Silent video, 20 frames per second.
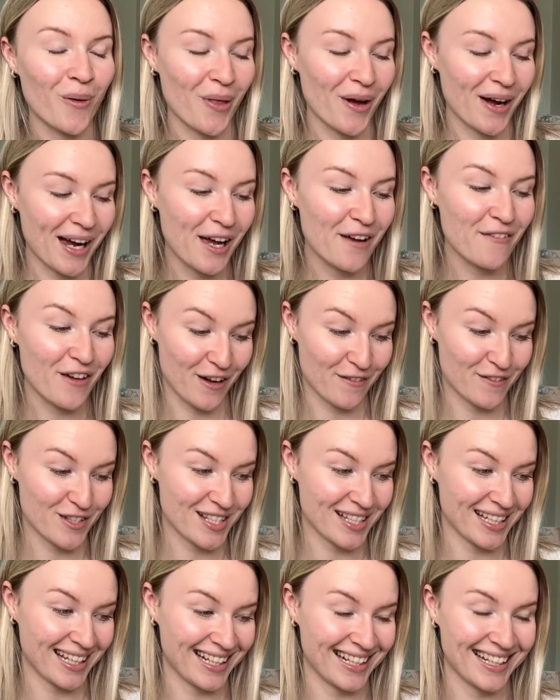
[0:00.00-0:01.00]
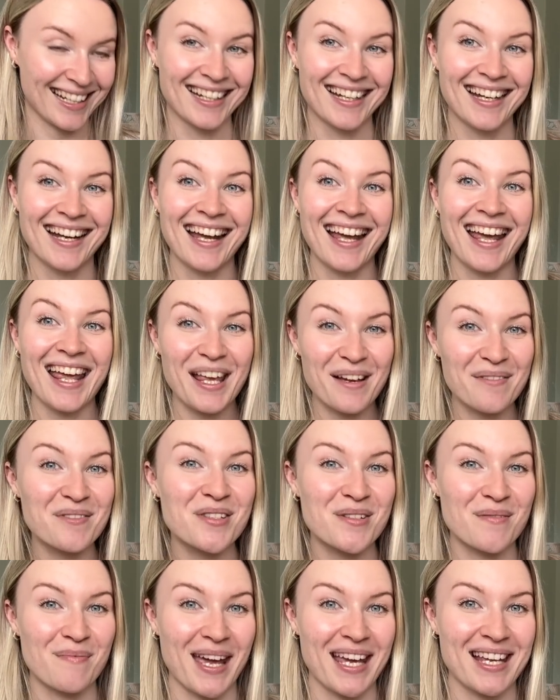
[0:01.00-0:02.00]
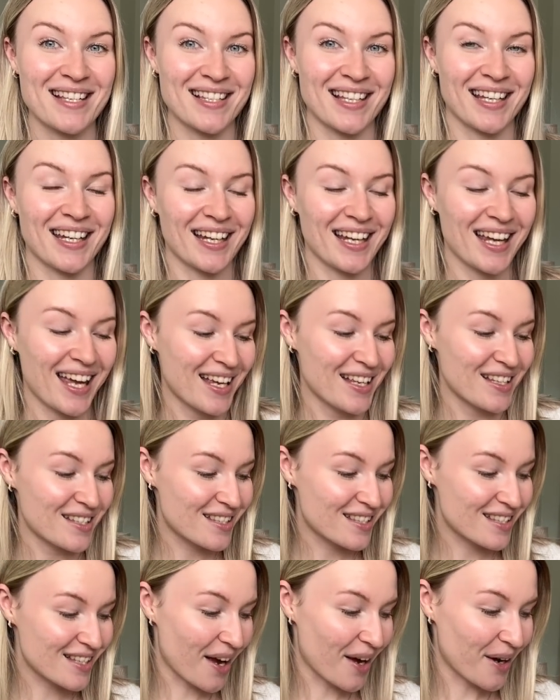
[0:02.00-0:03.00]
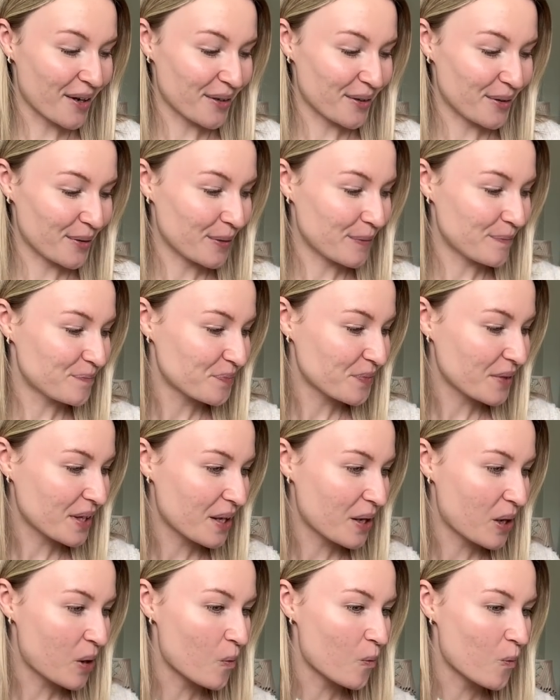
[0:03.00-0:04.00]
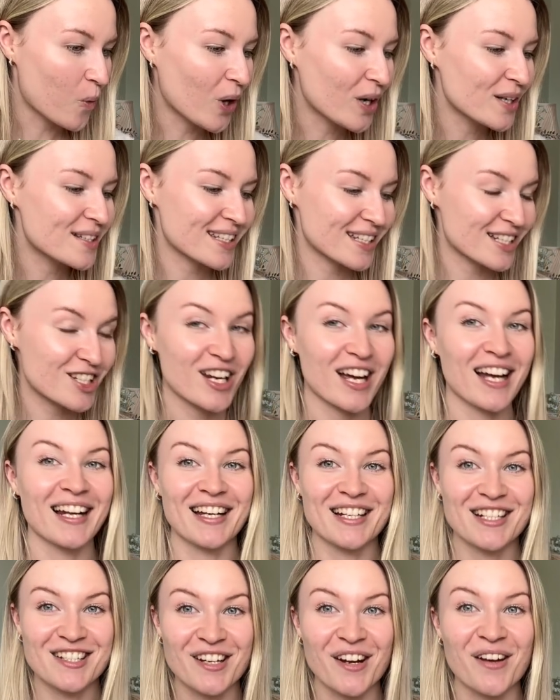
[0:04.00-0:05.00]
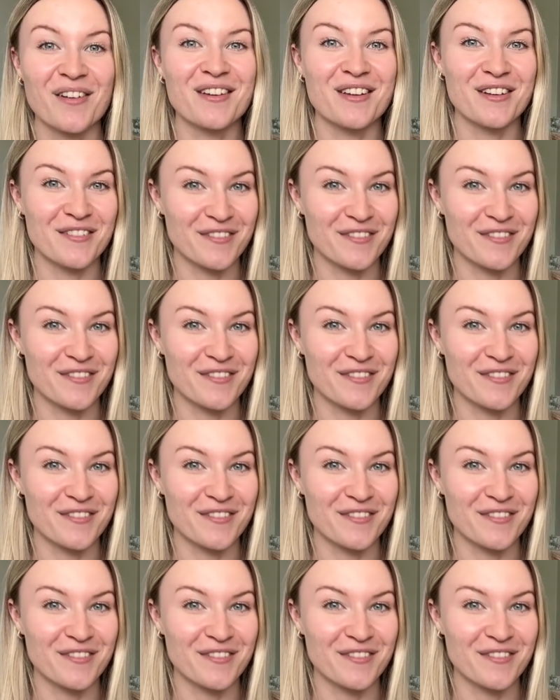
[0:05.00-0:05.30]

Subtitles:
that I have ever seen. It was amazing. So what shall I show you